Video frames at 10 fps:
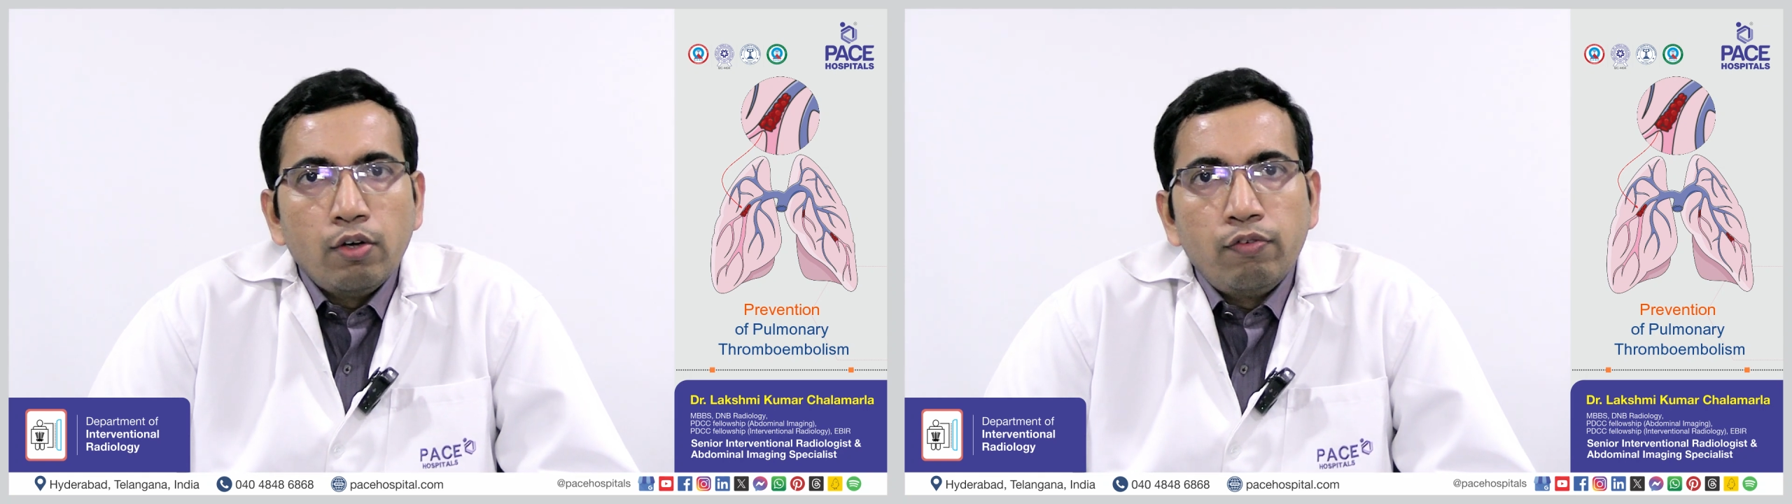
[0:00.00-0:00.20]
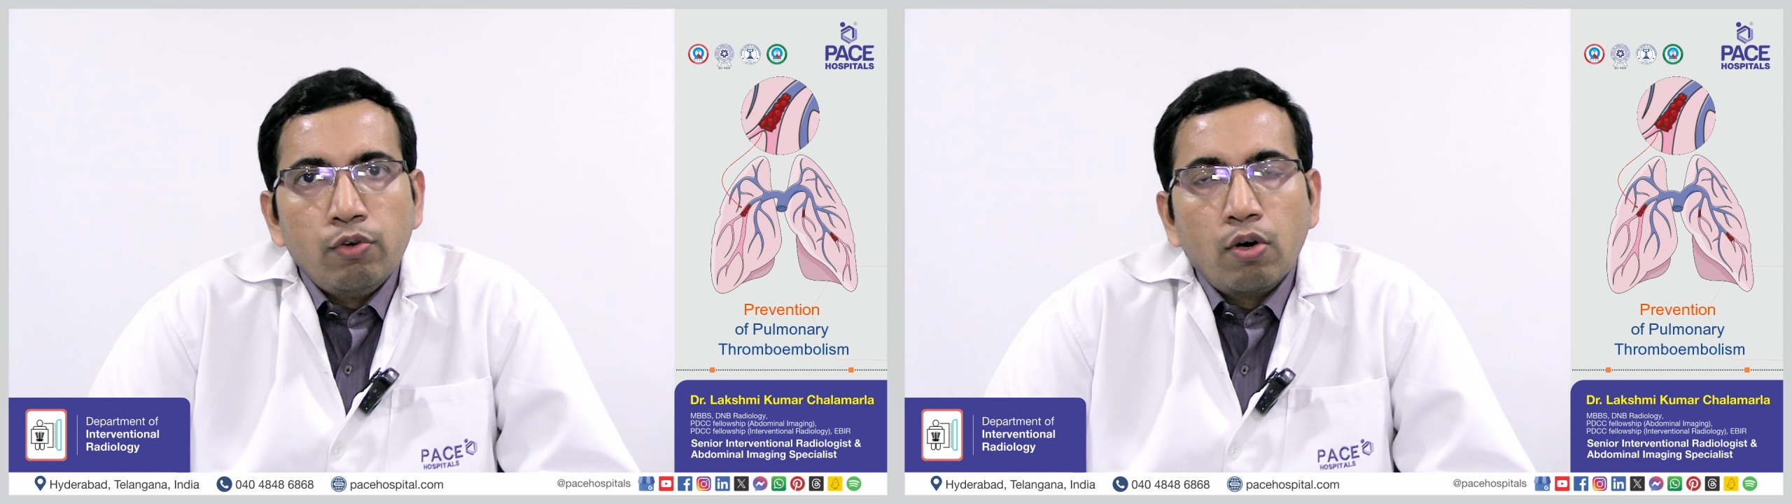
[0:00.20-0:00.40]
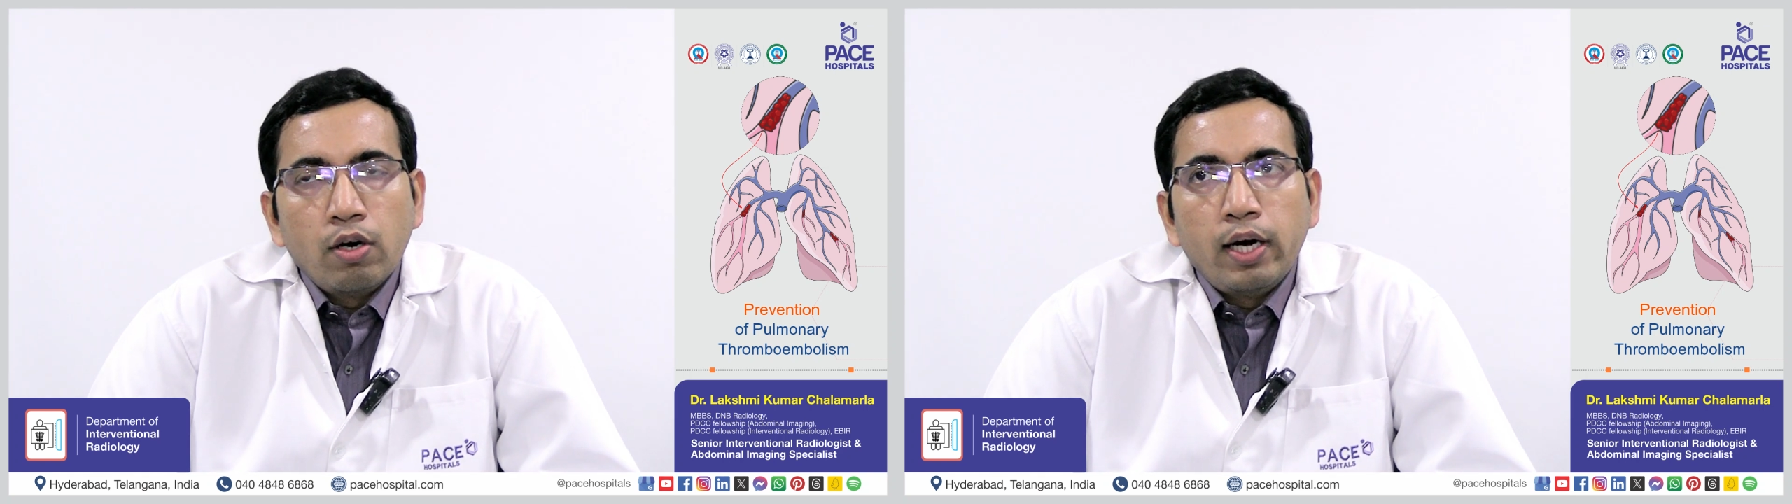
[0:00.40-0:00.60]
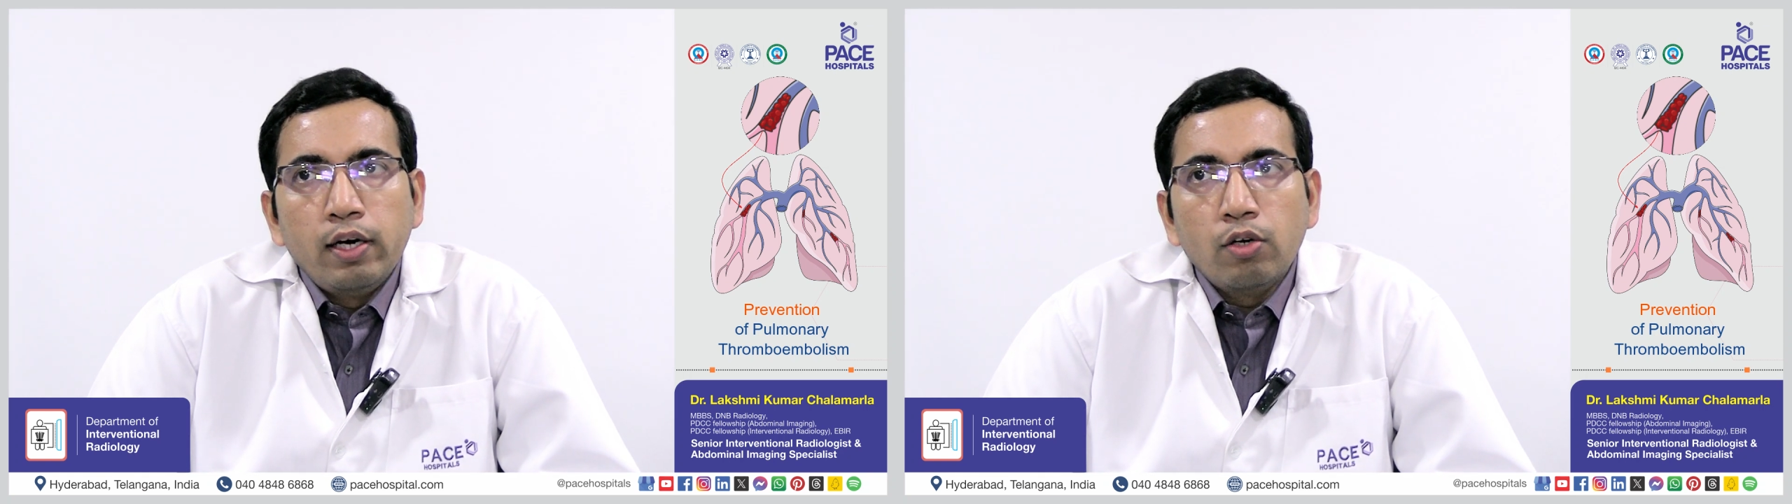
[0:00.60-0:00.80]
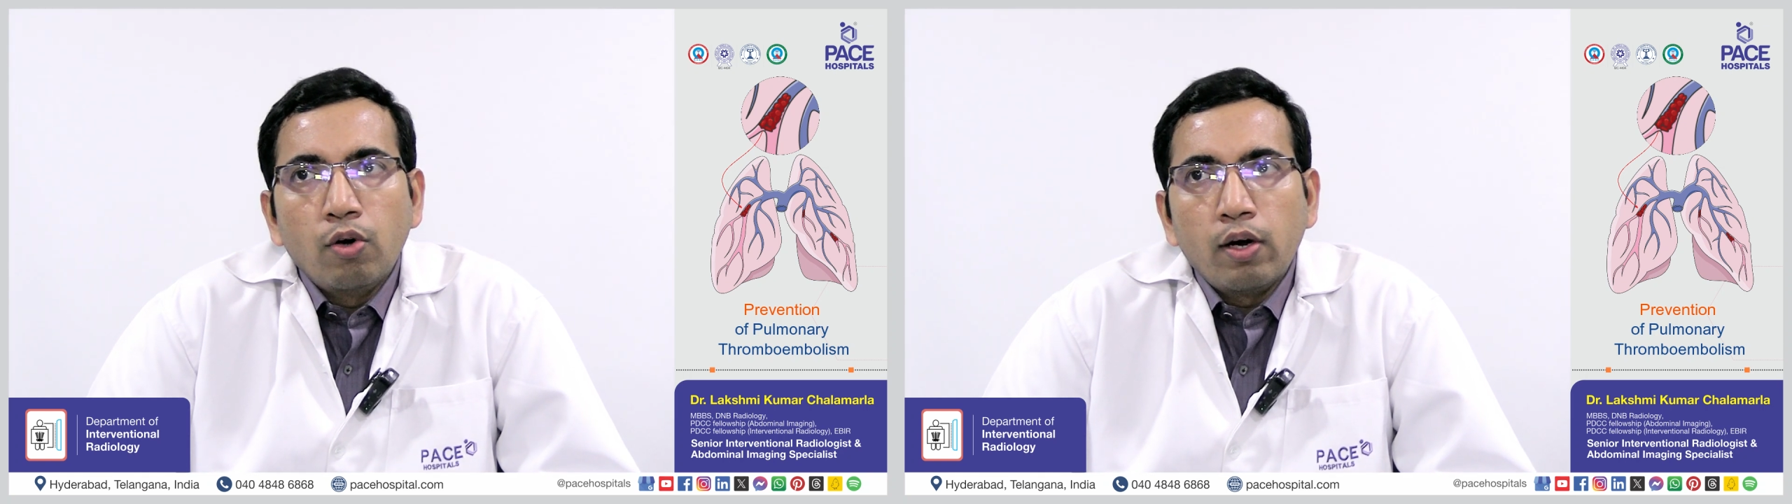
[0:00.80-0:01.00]
if you are
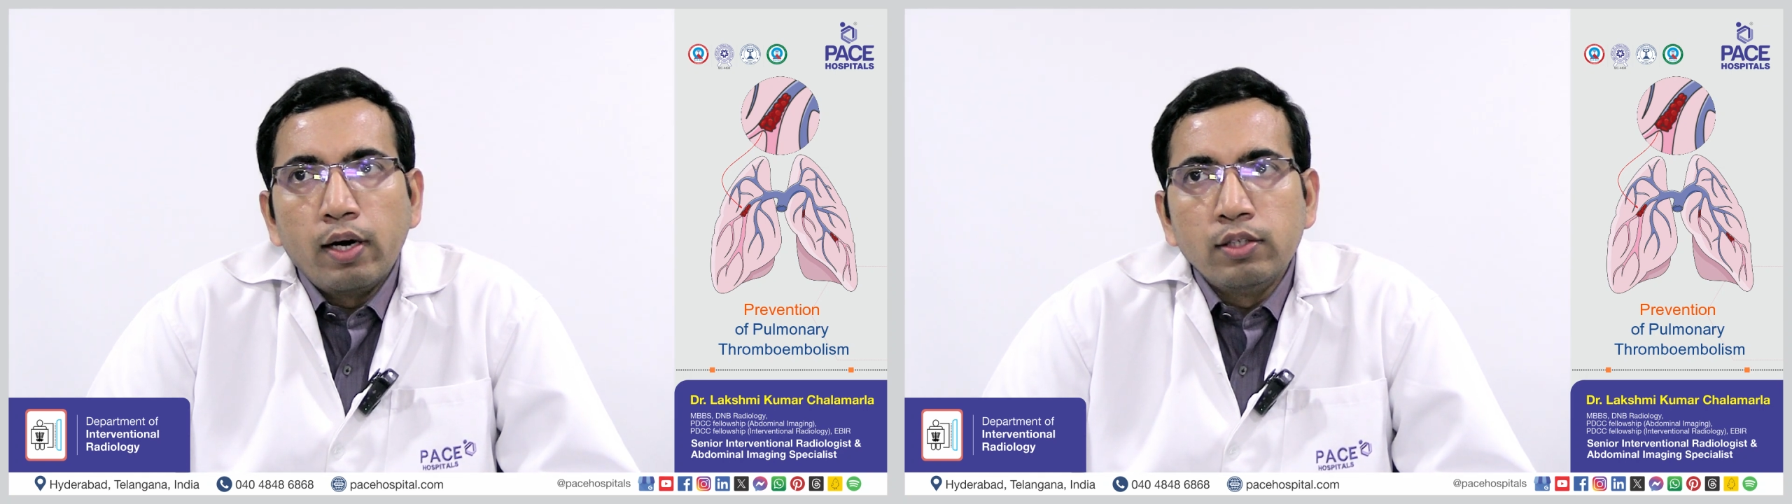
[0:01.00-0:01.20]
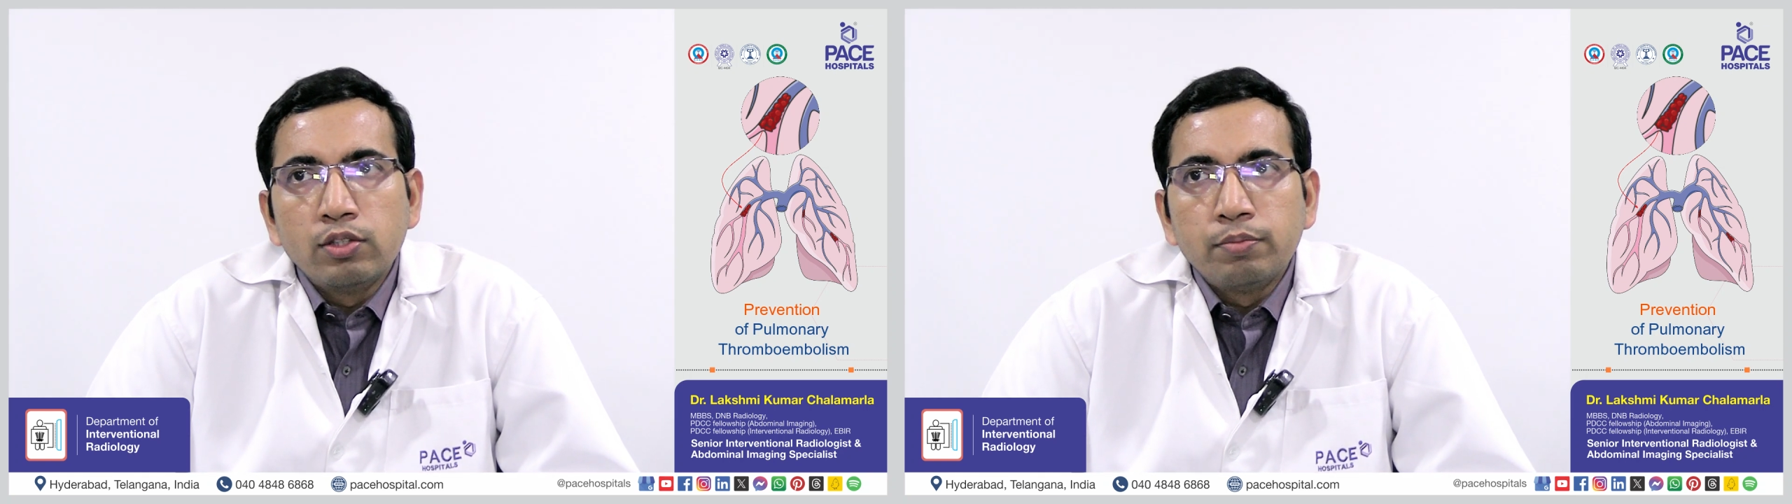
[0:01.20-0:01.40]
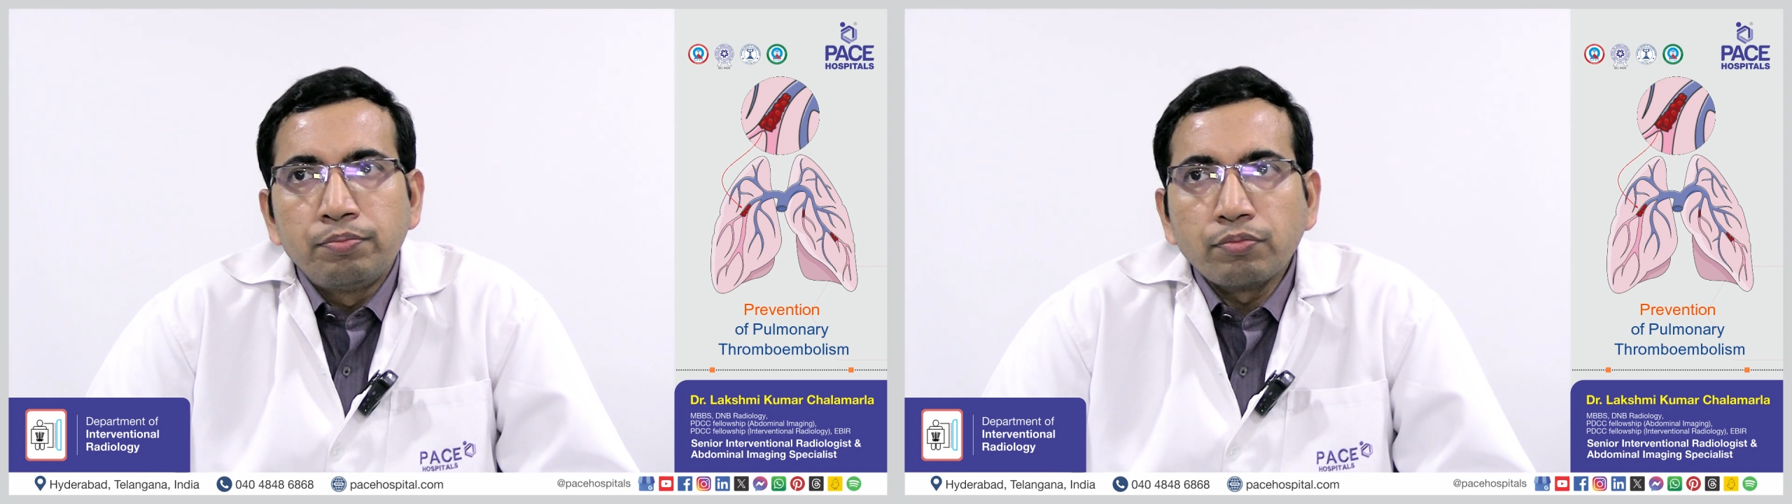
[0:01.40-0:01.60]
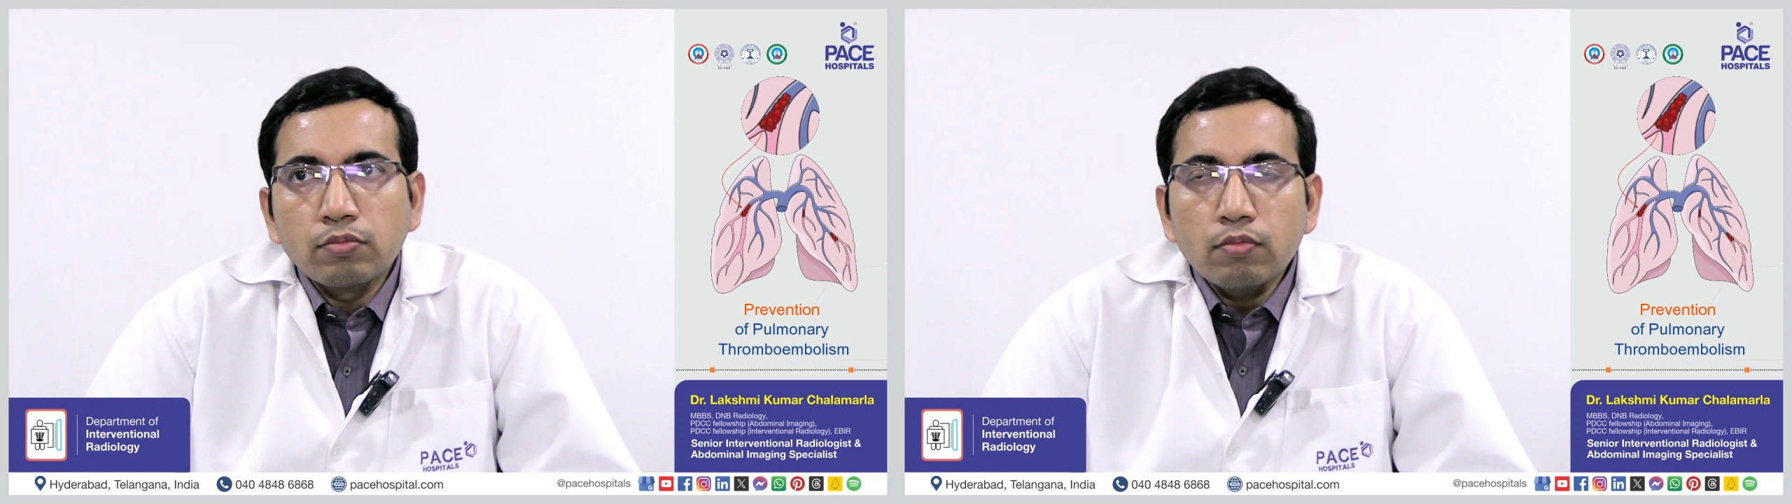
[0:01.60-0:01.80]
on anticoagulants.